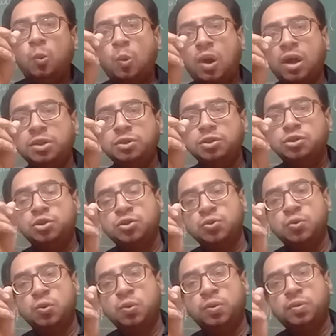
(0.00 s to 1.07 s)
1,
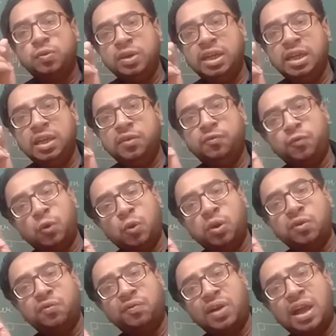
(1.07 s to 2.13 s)
2, 3,
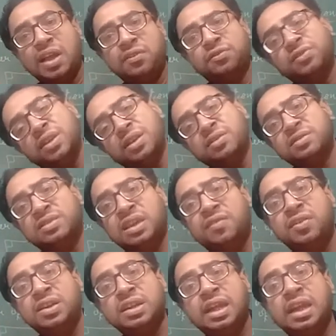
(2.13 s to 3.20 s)
4, 5, 6,
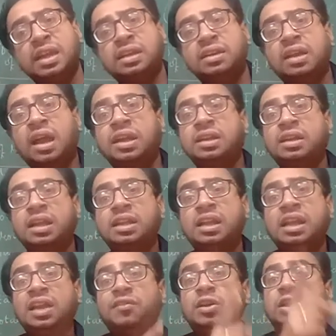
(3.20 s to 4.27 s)
7, 8, 9, 10,
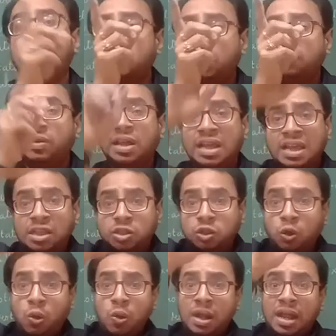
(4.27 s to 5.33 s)
11, 12.
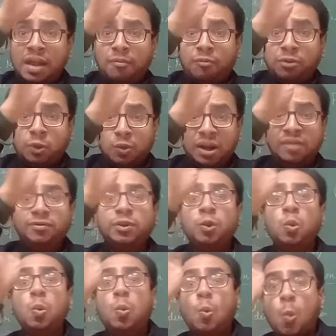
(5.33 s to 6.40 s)
So 12 to
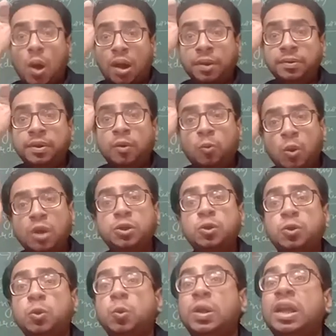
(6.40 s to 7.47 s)
1, 1
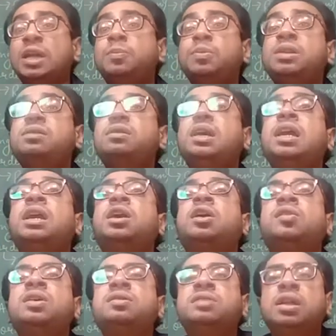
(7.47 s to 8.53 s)
to 2, it means
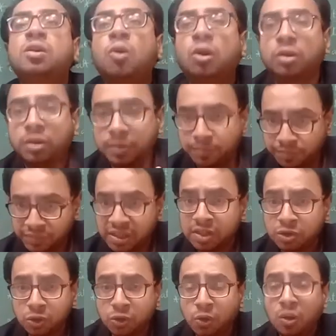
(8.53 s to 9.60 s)
increasing order.
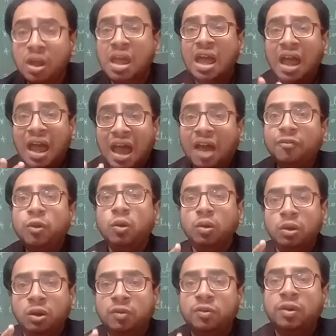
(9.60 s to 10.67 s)
Yes or no? Have
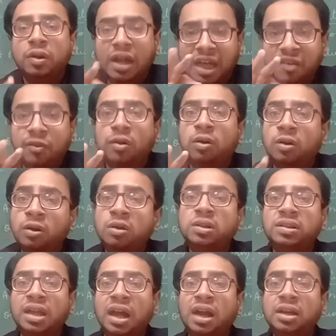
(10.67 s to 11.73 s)
you ever
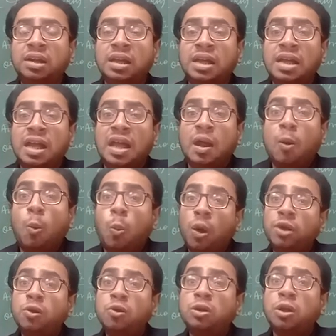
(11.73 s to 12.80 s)
heard that
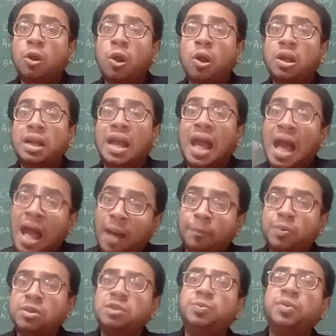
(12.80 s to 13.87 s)
1 o'clock
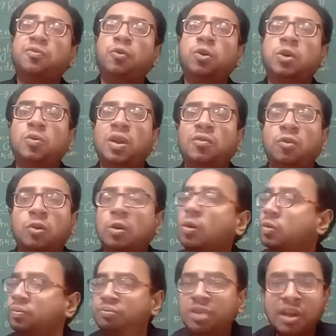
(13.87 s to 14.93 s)
happens before 12
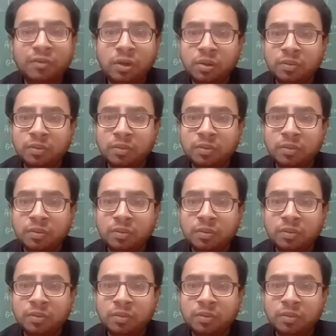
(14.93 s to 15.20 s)
o'clock? Never.